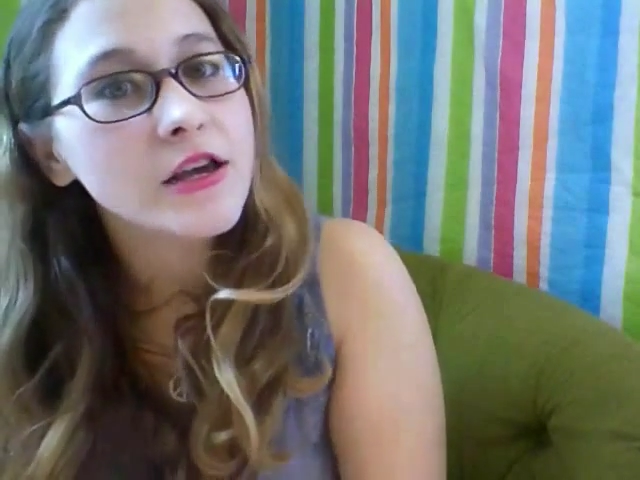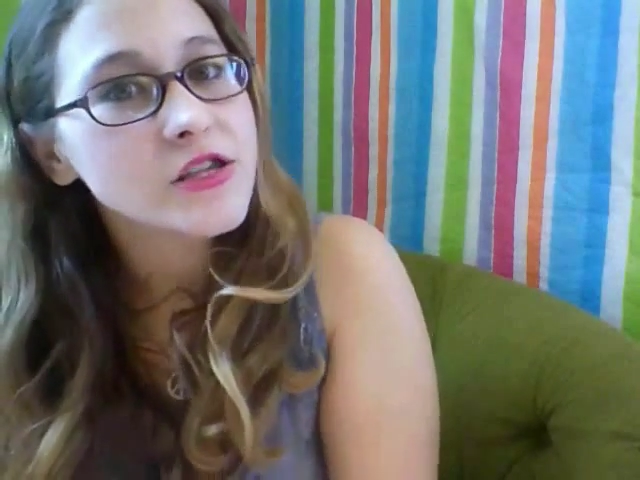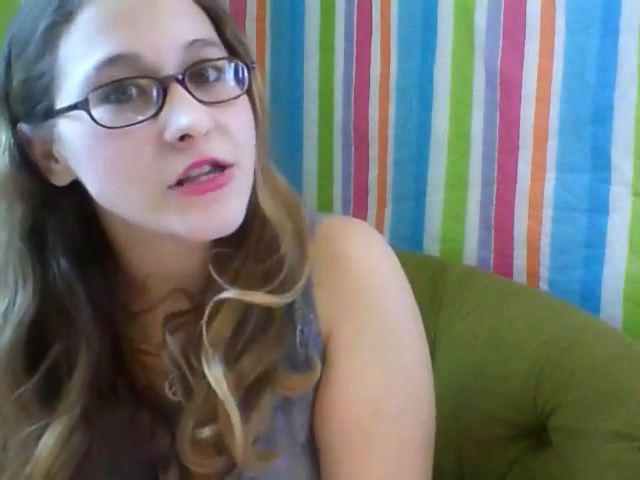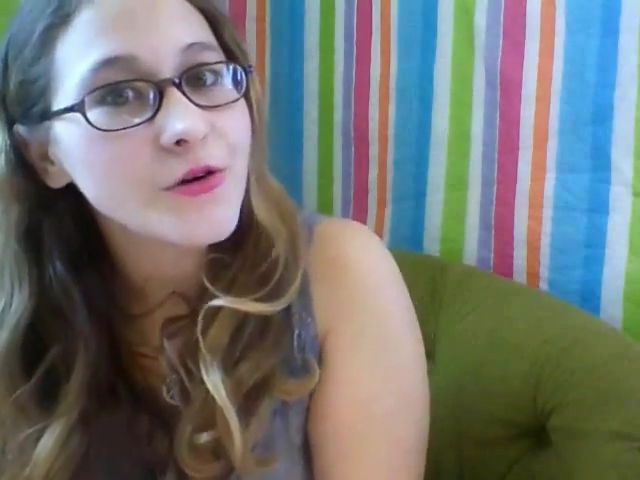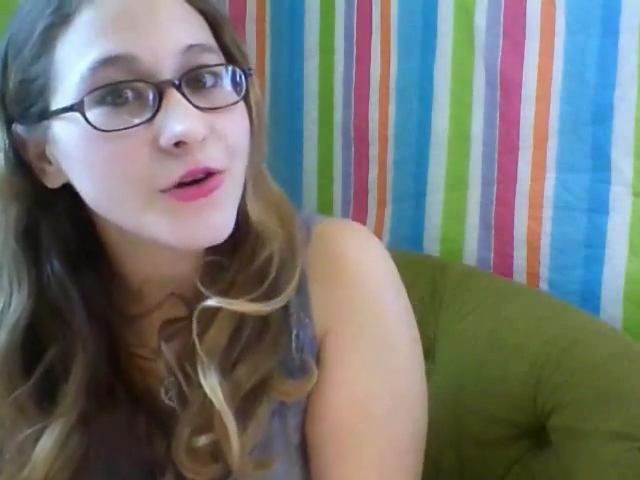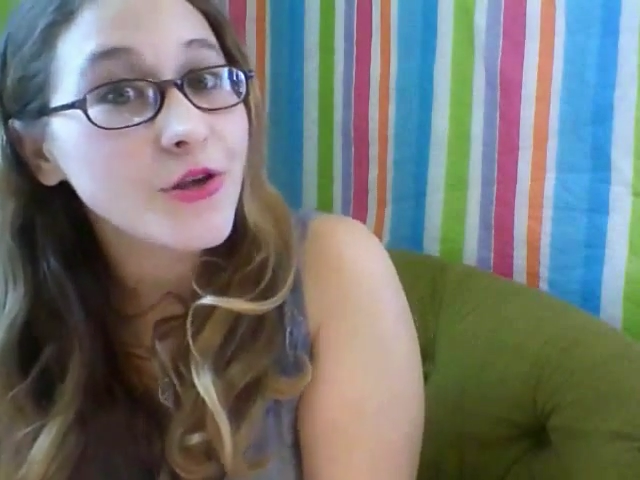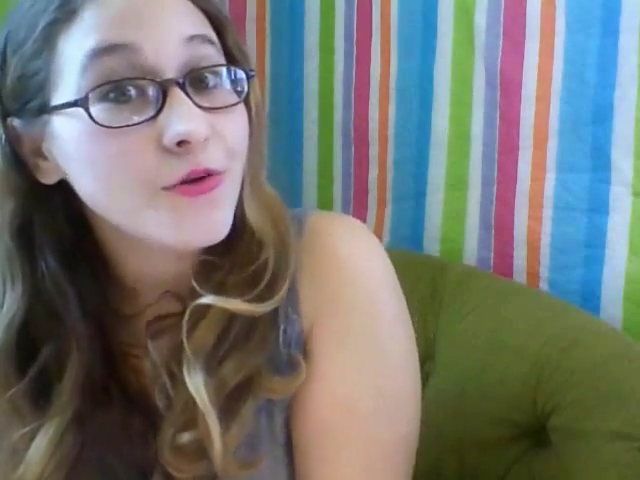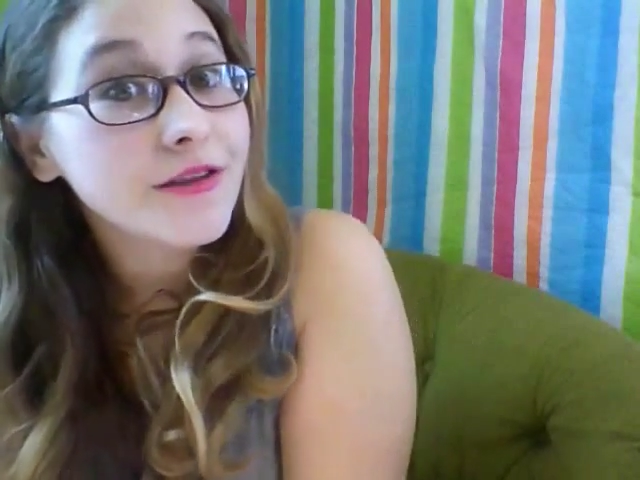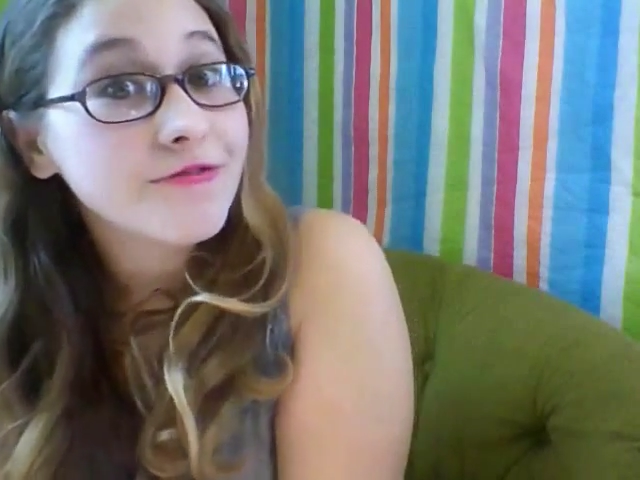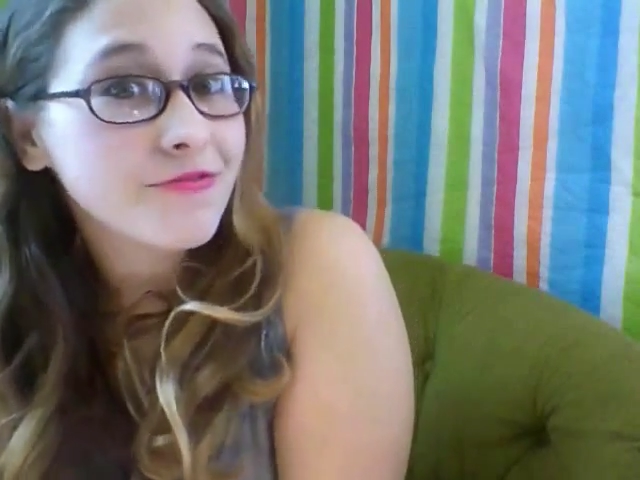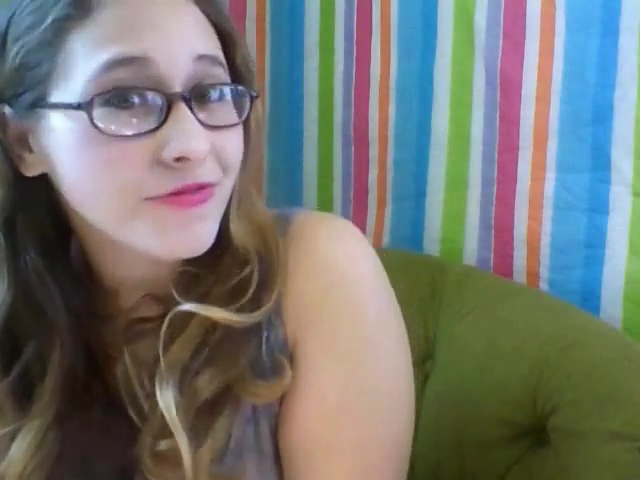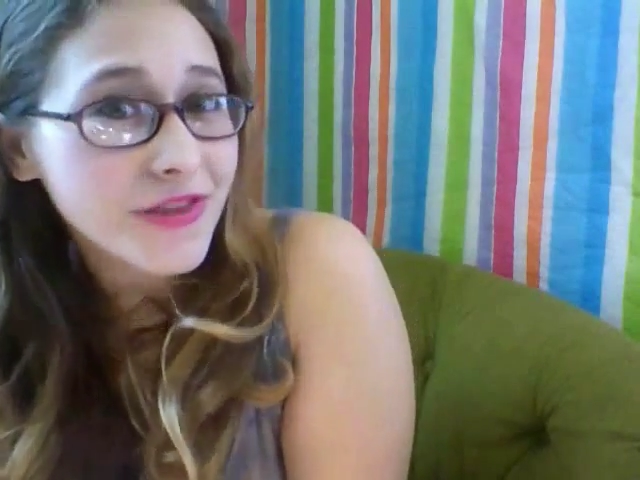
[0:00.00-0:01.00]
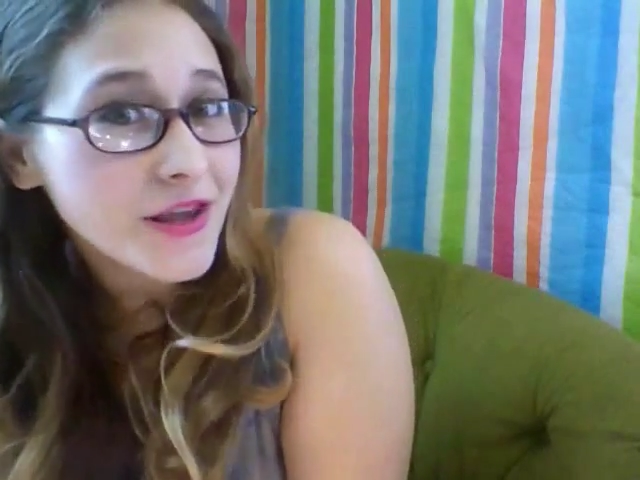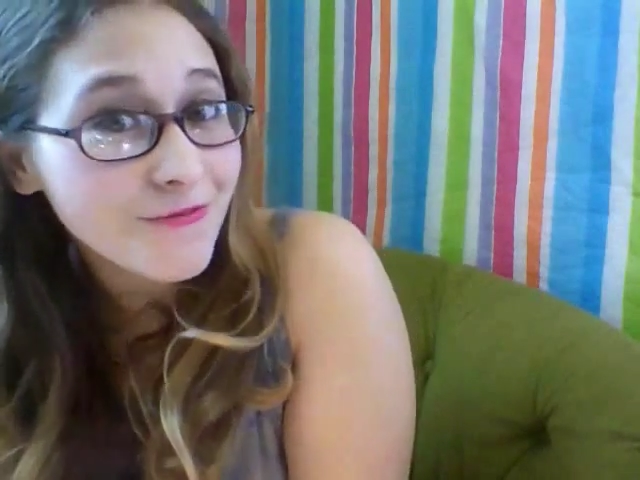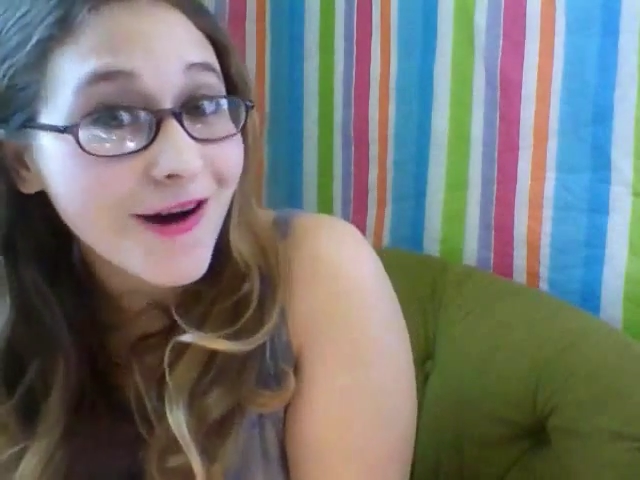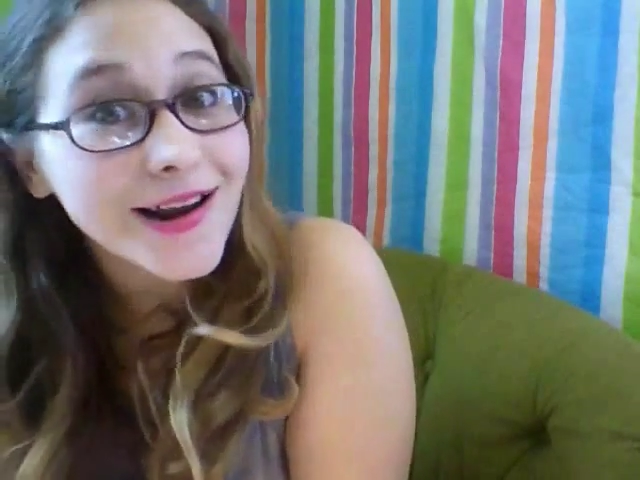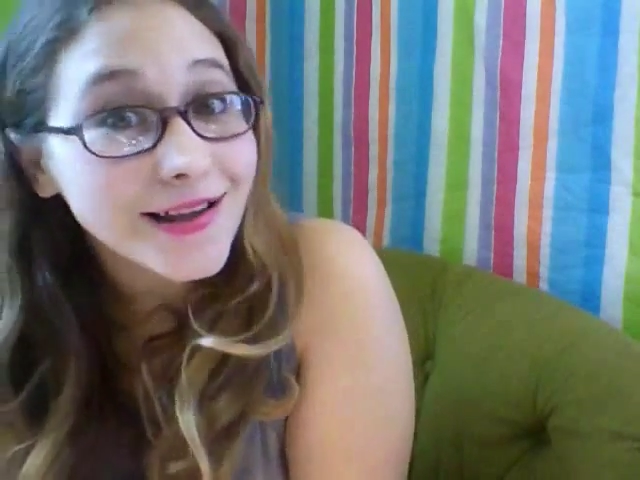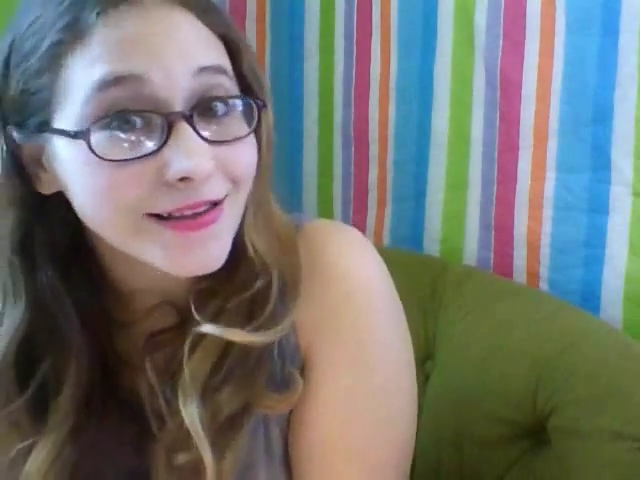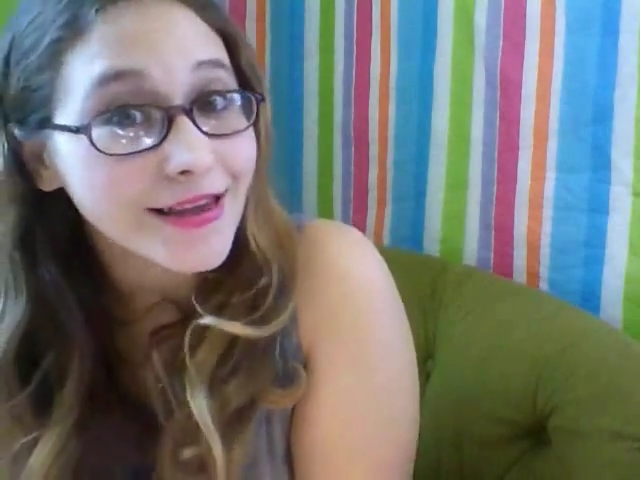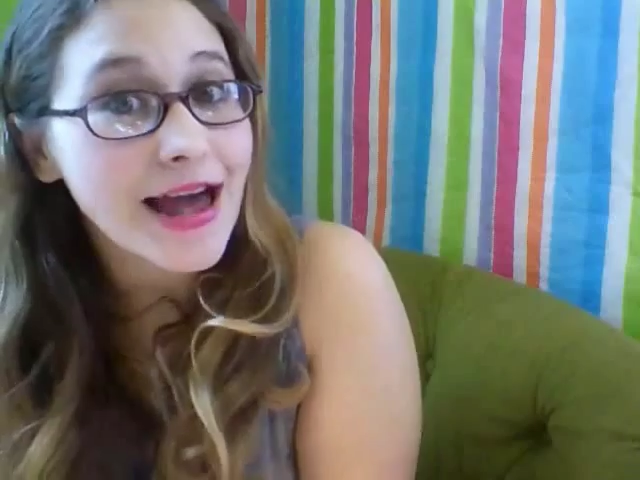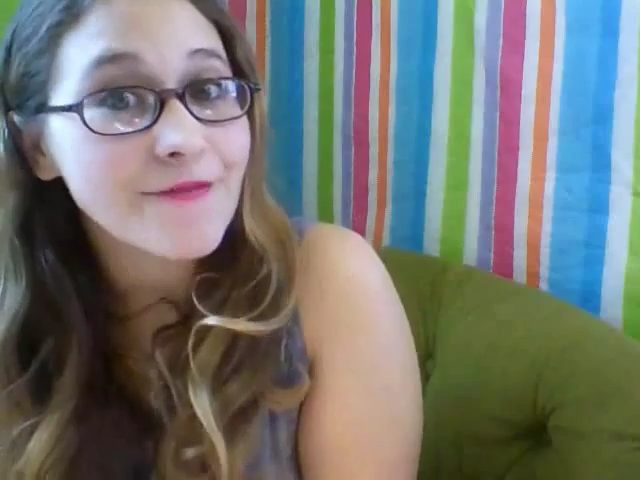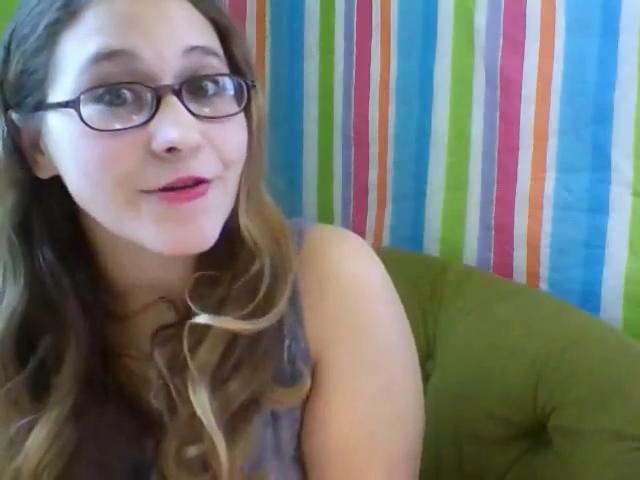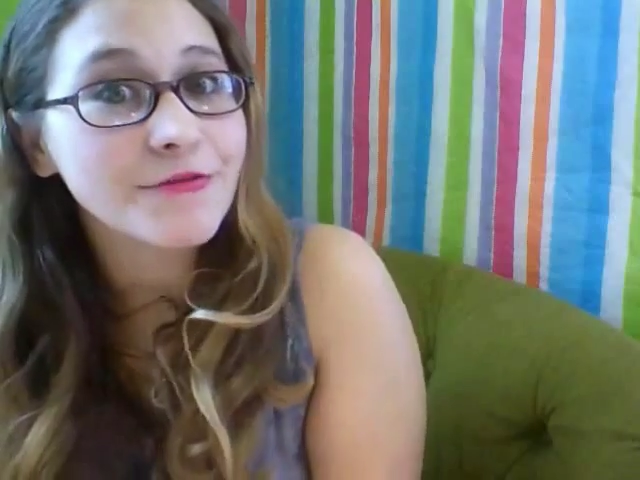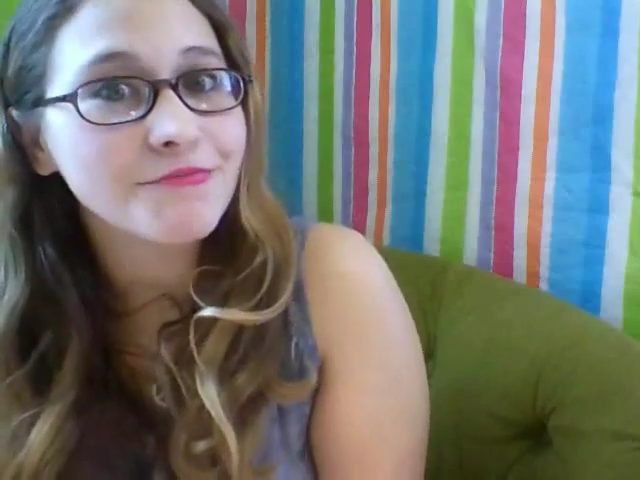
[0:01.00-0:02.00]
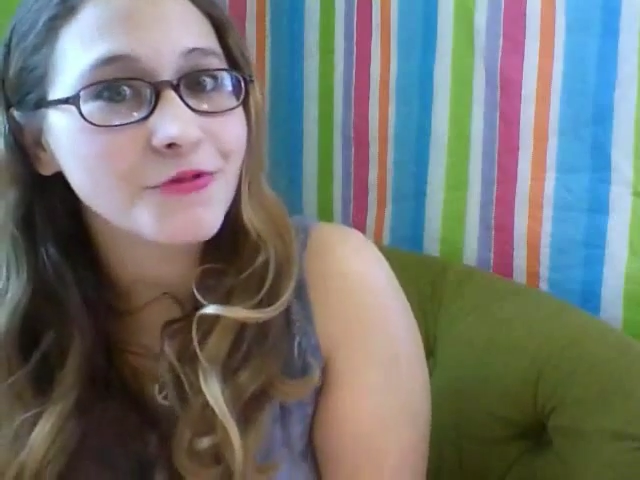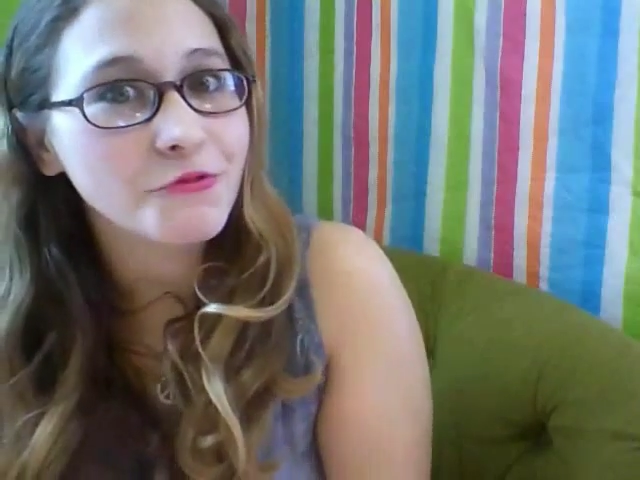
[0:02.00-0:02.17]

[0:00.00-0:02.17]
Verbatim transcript: so you could theoretically have a